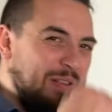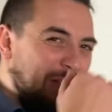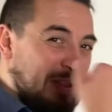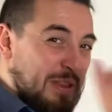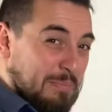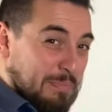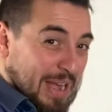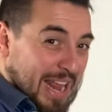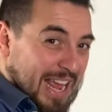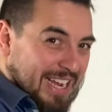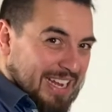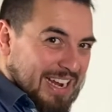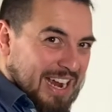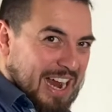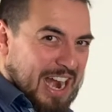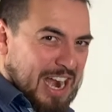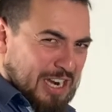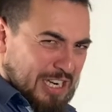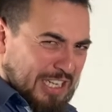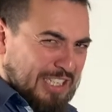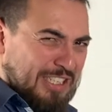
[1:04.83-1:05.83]
the black
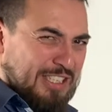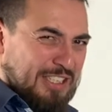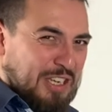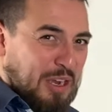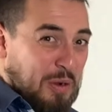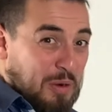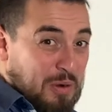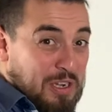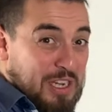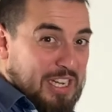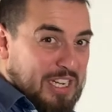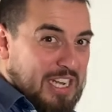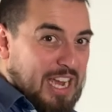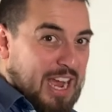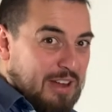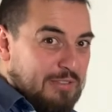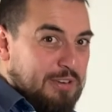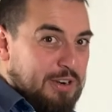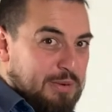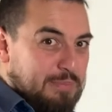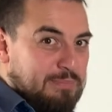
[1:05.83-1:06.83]
car is totally
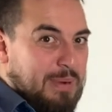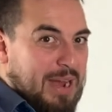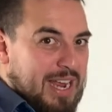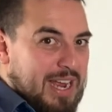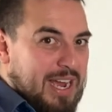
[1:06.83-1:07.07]
covered by